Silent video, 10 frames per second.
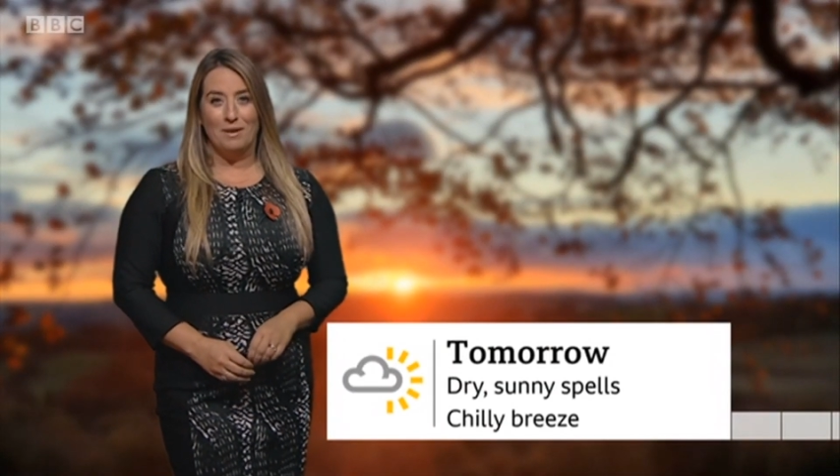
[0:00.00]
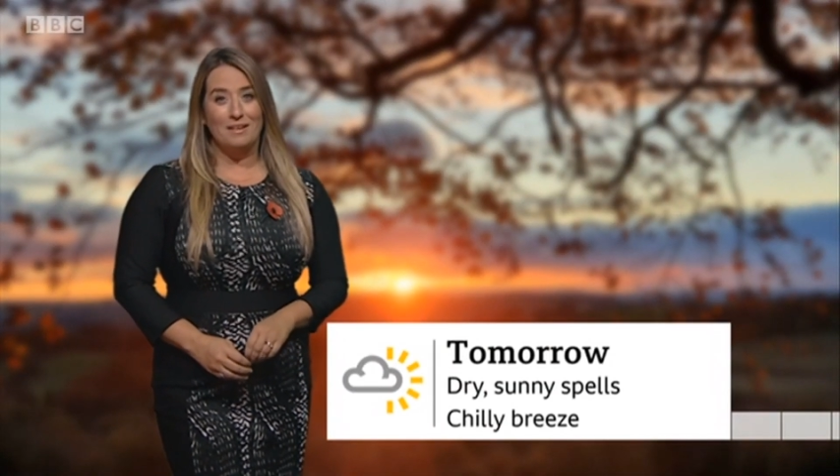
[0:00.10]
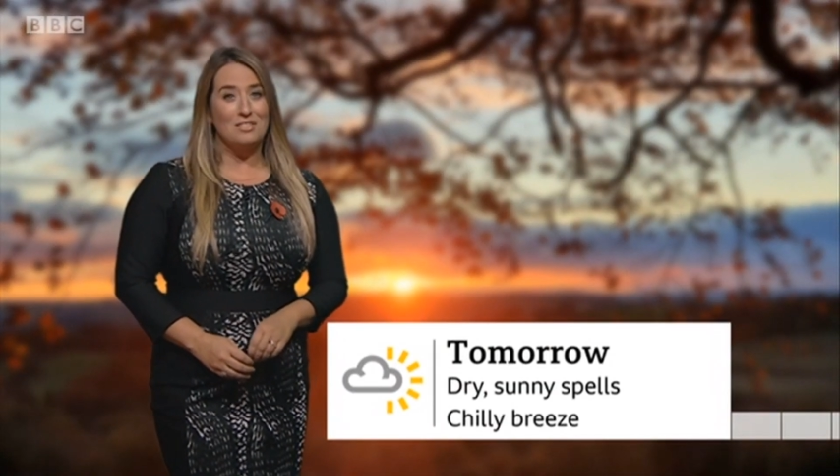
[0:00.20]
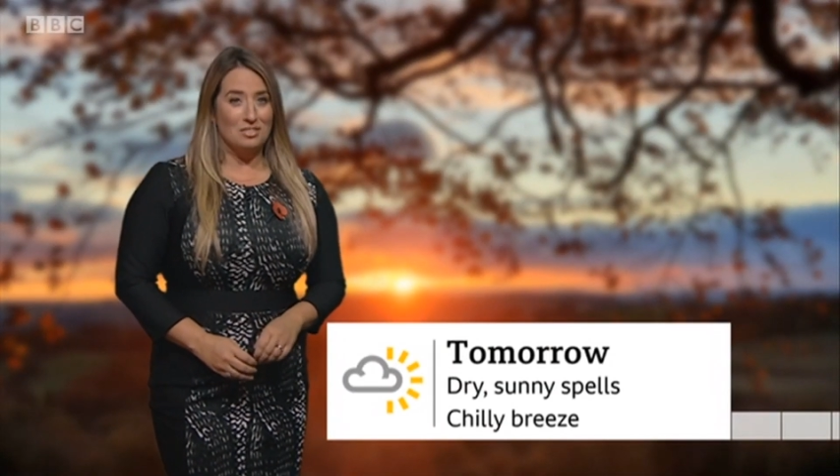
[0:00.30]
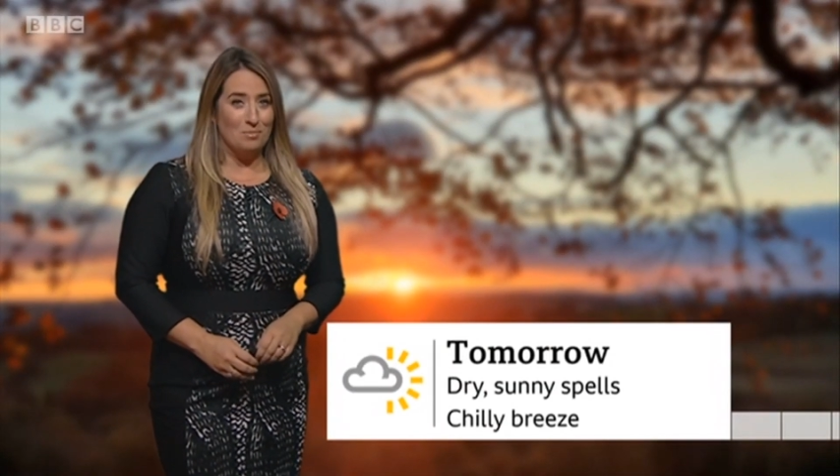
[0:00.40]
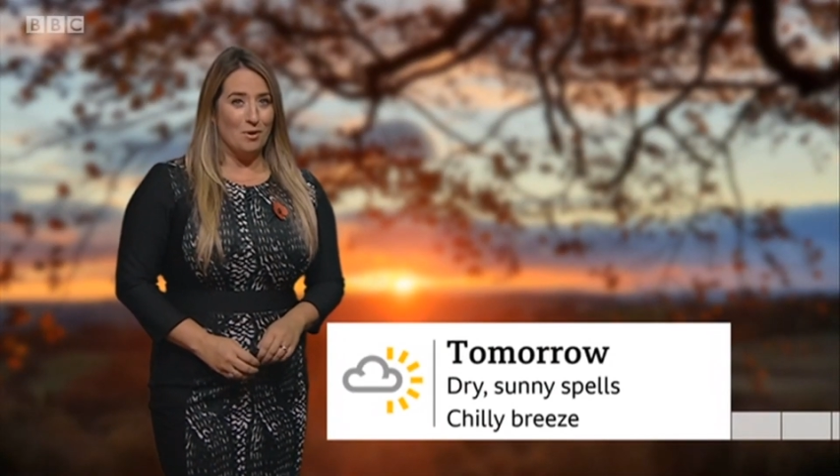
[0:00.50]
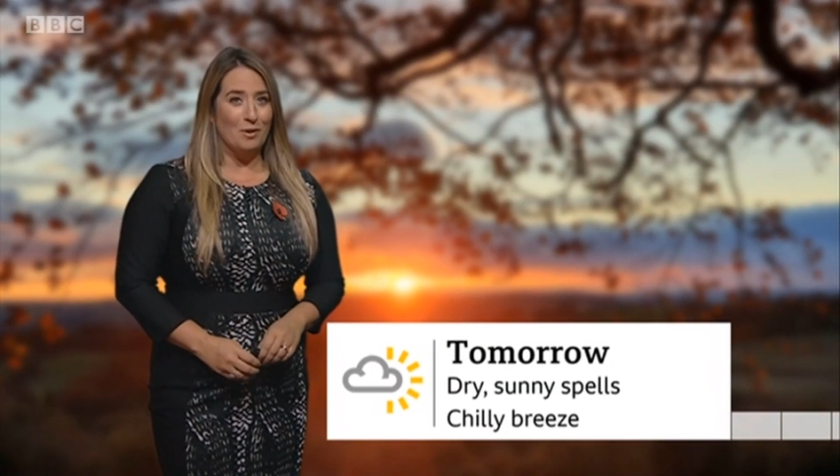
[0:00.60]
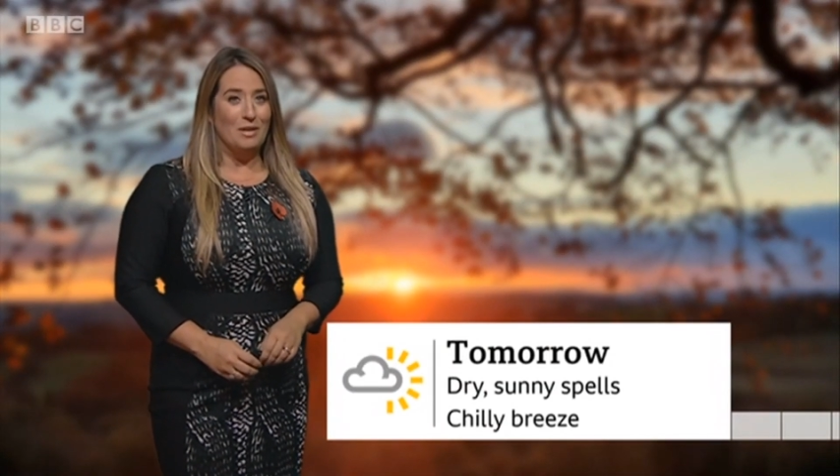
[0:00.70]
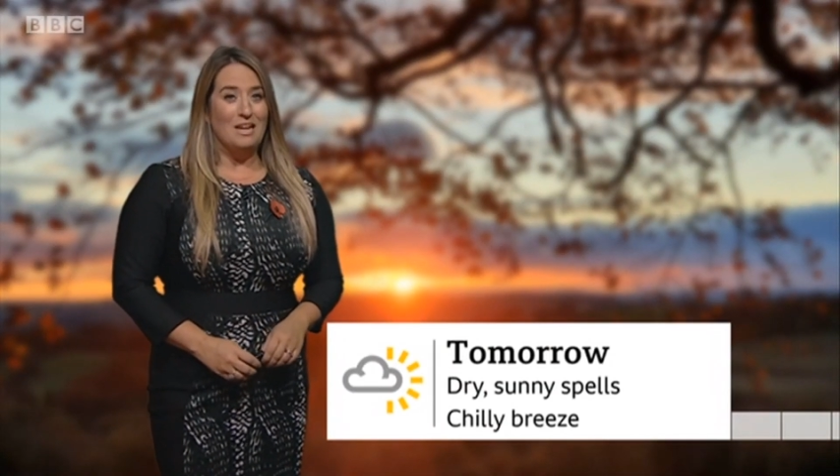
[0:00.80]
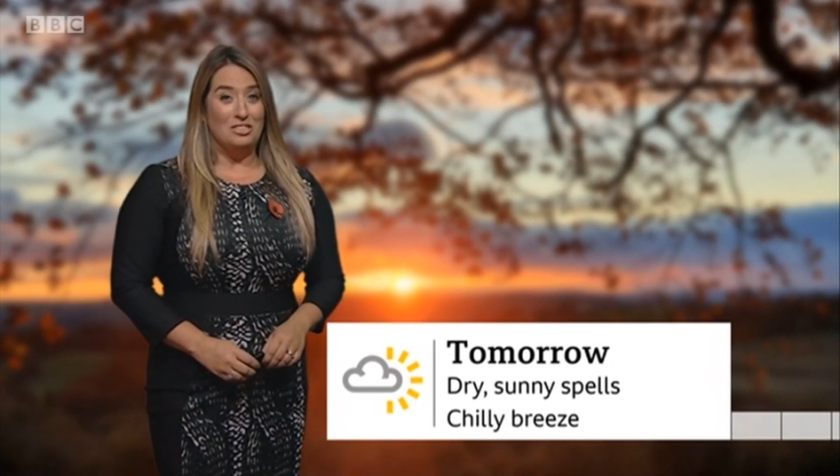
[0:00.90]
But
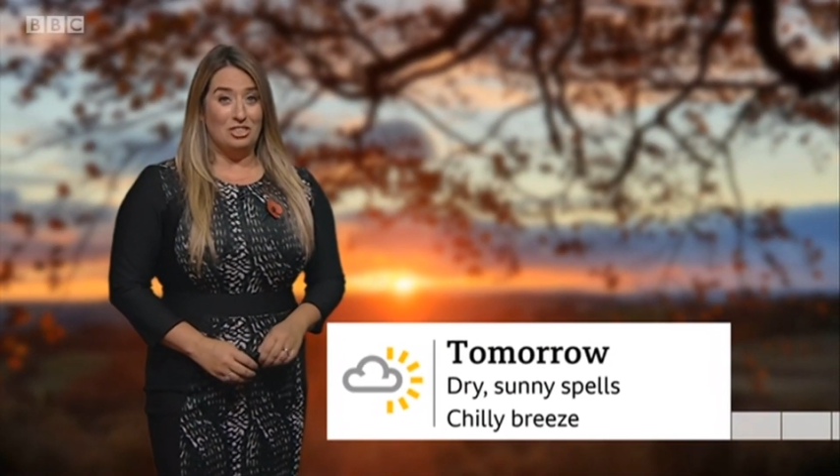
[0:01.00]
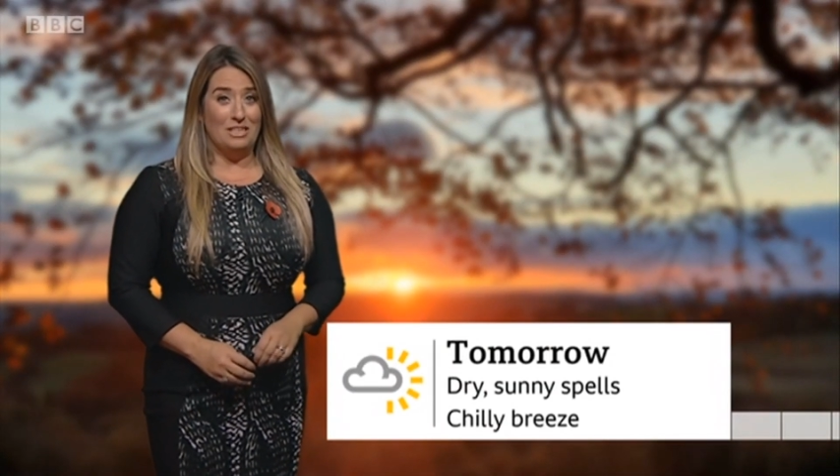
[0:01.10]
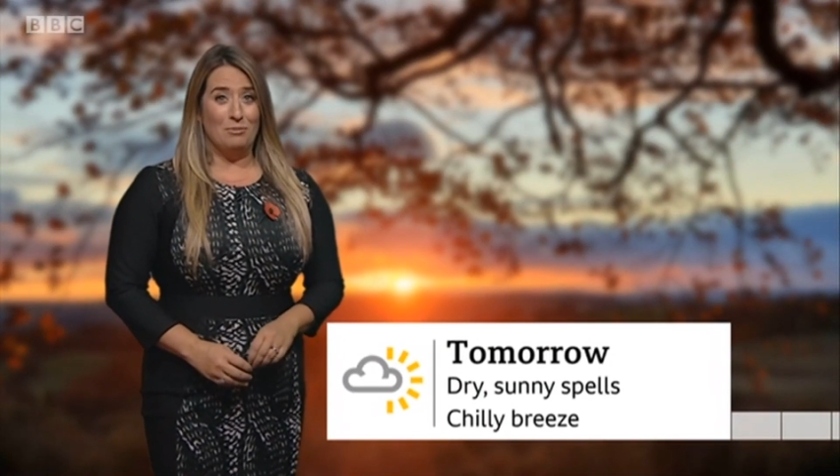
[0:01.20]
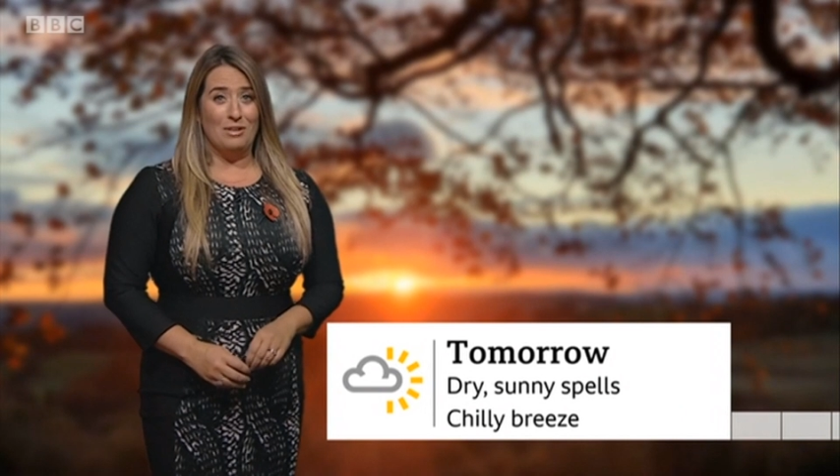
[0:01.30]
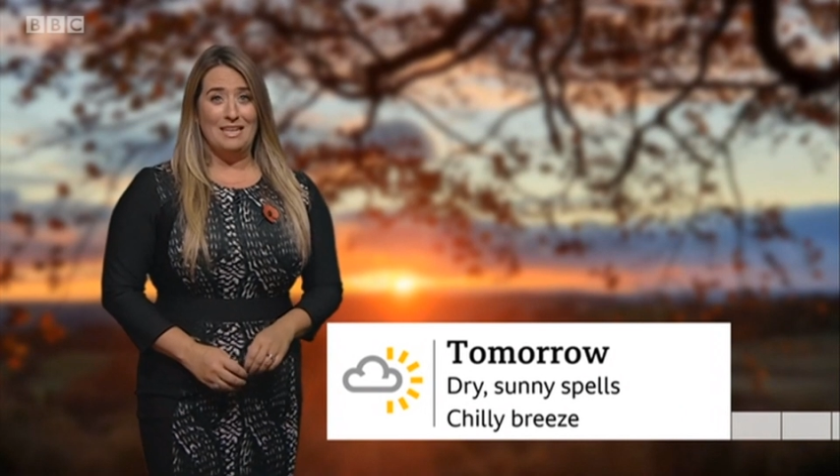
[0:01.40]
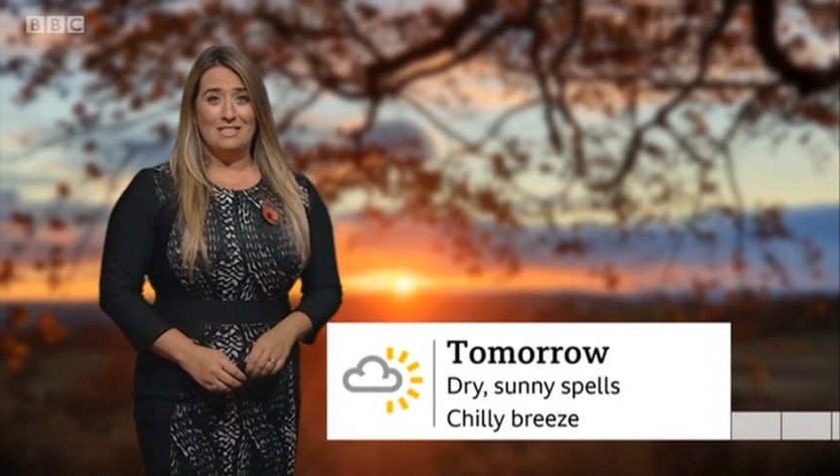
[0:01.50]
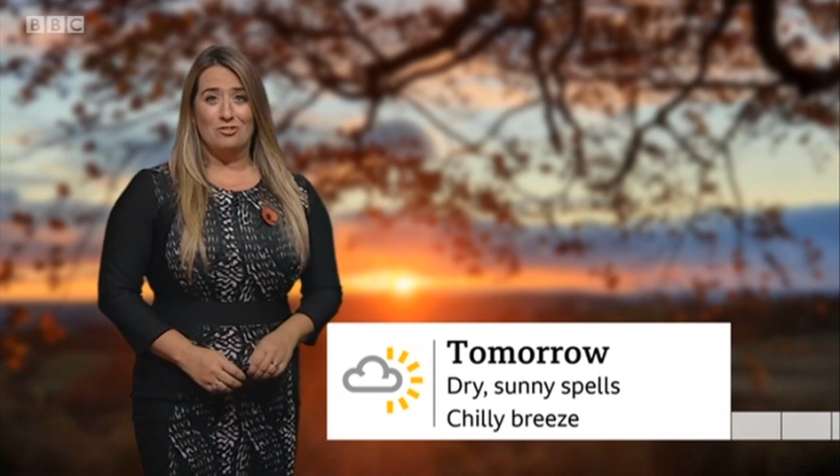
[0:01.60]
tomorrow, chilly breeze,